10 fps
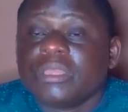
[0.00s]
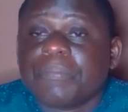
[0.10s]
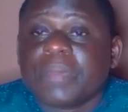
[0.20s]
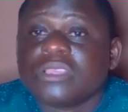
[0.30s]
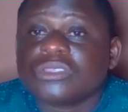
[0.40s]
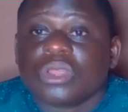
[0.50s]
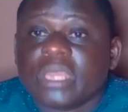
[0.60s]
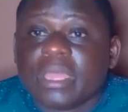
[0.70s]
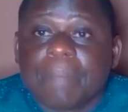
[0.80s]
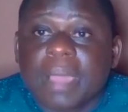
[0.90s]
depends
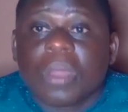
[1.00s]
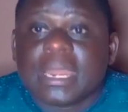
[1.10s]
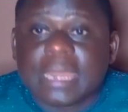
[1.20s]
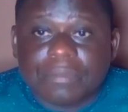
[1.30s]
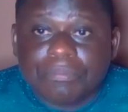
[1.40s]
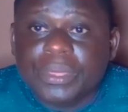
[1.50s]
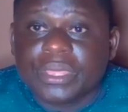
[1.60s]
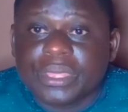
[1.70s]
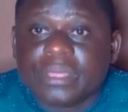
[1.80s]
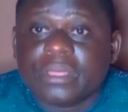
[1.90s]
on the power that
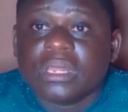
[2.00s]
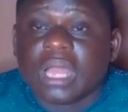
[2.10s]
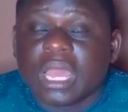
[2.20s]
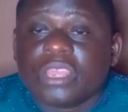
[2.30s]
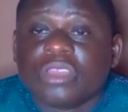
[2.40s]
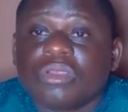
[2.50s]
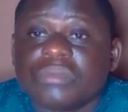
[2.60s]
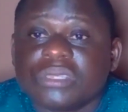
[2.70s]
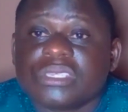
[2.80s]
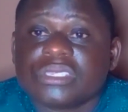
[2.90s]
be, and the
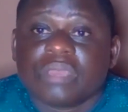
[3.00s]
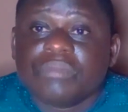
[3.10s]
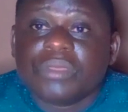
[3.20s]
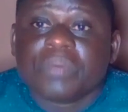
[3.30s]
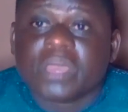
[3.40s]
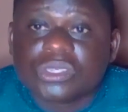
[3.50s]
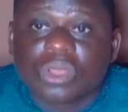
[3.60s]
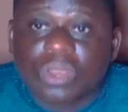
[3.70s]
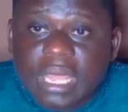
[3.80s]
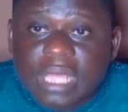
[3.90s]
economic system
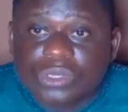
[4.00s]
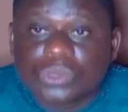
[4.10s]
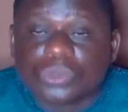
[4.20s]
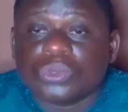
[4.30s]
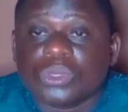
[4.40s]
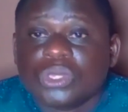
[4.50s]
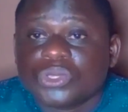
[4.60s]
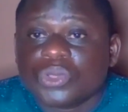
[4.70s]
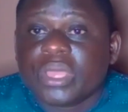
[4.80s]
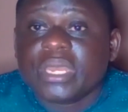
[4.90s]
depends on that too.
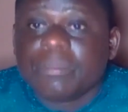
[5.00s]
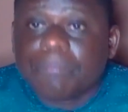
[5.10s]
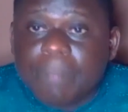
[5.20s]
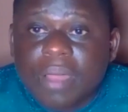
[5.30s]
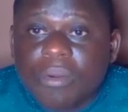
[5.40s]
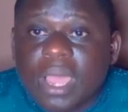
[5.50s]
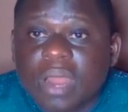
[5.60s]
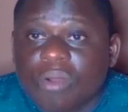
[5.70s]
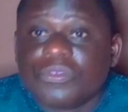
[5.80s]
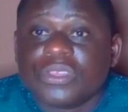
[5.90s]
So when the
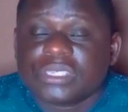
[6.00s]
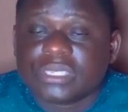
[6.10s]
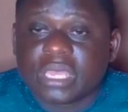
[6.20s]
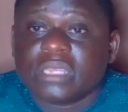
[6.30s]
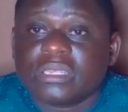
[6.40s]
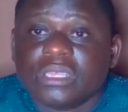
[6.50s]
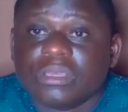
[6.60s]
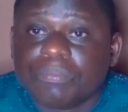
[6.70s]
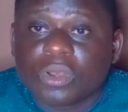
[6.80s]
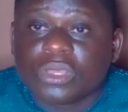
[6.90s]
power of a state,
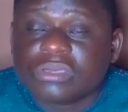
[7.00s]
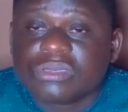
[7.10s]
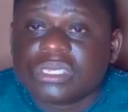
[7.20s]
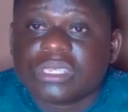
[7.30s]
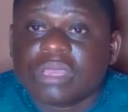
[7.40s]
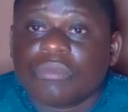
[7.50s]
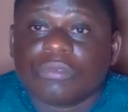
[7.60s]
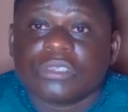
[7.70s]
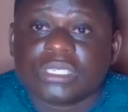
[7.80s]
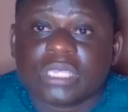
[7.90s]
the political system
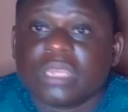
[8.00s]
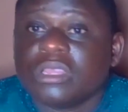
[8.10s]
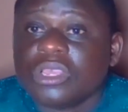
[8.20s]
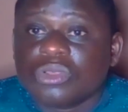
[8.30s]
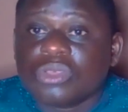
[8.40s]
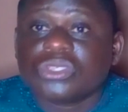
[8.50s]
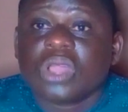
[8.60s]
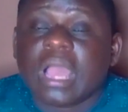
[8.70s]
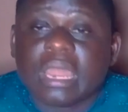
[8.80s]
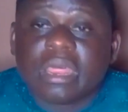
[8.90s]
of a state does
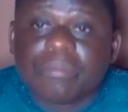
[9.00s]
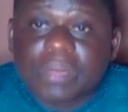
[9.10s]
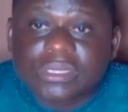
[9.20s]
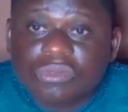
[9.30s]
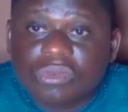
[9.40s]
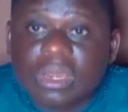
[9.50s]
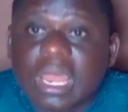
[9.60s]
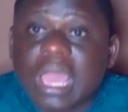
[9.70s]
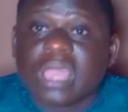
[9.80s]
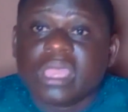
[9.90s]
not allow a
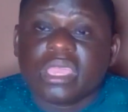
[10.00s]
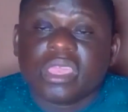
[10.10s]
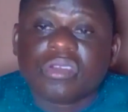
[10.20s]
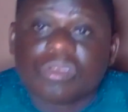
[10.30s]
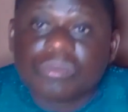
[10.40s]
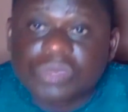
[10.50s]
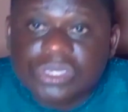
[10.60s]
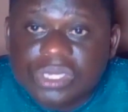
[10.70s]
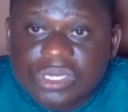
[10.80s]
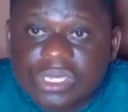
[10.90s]
particular economic
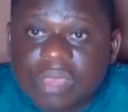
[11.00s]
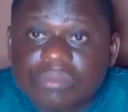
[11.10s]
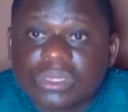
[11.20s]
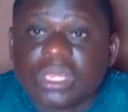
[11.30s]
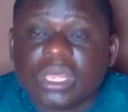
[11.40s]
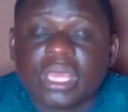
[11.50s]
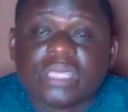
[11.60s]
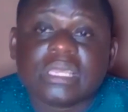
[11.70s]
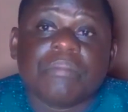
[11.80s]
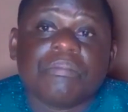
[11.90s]
system,
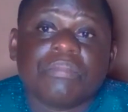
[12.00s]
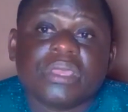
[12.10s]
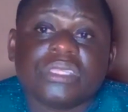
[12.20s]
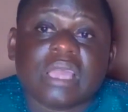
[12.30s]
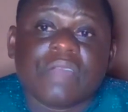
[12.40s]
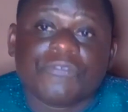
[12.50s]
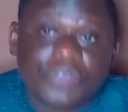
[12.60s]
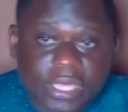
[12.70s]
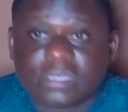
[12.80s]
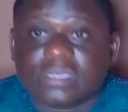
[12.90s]
it
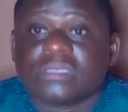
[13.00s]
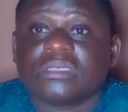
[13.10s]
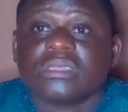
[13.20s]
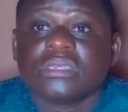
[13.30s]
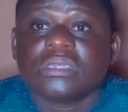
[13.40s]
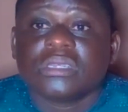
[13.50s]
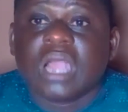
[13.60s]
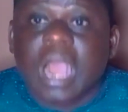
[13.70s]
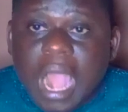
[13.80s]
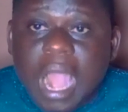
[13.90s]
affects
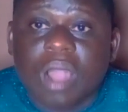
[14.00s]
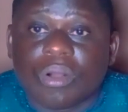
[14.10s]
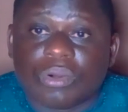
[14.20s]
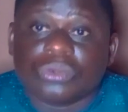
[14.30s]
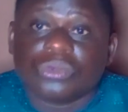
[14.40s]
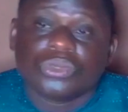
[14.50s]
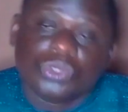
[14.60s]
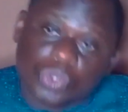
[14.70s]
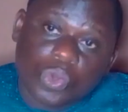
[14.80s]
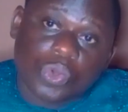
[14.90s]
how
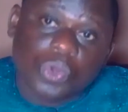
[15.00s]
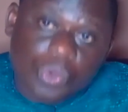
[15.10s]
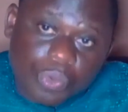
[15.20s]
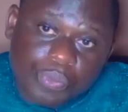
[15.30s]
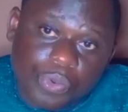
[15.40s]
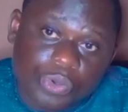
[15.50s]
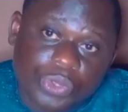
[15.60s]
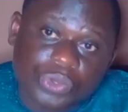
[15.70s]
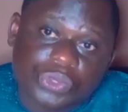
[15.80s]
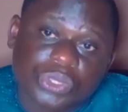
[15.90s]
to
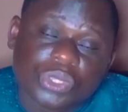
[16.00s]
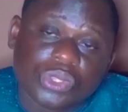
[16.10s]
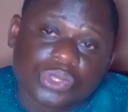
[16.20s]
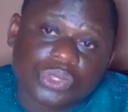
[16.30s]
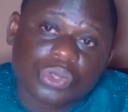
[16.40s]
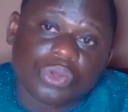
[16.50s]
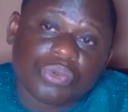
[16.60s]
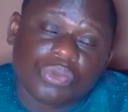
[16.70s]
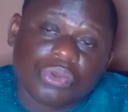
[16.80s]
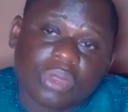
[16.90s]
produce. So
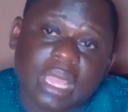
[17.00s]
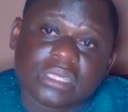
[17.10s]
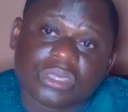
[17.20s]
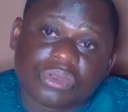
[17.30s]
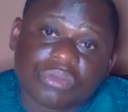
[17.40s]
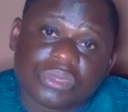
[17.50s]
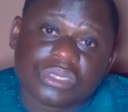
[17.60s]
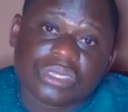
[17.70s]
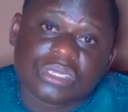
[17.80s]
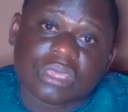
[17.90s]
we'll look at economic
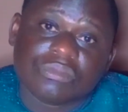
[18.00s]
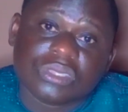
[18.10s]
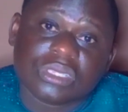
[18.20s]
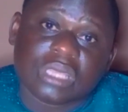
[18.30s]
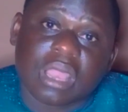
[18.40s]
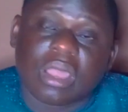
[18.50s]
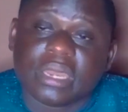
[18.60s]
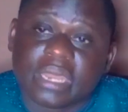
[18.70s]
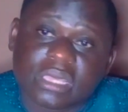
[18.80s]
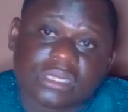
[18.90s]
systems in
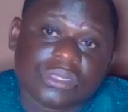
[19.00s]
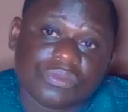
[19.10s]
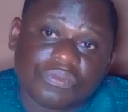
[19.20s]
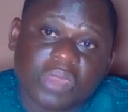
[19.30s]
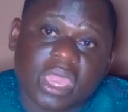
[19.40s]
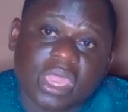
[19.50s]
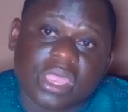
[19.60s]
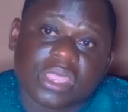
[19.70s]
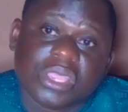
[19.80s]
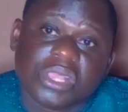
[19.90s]
our next
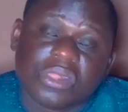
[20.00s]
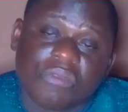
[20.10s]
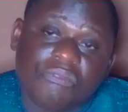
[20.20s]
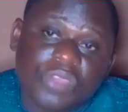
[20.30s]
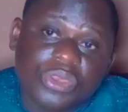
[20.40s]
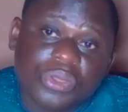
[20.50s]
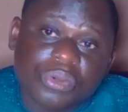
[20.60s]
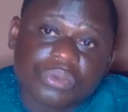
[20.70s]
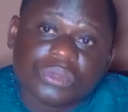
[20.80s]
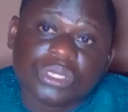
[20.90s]

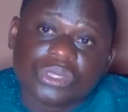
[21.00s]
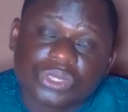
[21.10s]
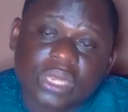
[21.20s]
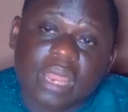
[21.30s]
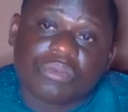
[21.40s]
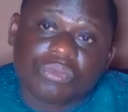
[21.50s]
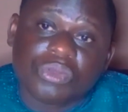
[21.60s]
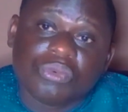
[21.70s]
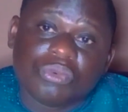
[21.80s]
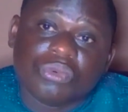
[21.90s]
video, so that
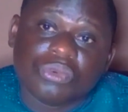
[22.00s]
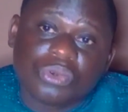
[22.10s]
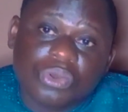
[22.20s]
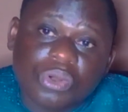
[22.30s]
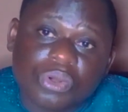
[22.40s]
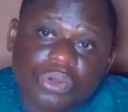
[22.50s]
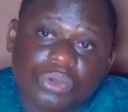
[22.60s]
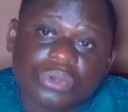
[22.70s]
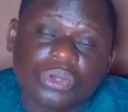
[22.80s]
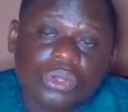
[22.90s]
we will
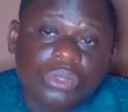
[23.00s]
know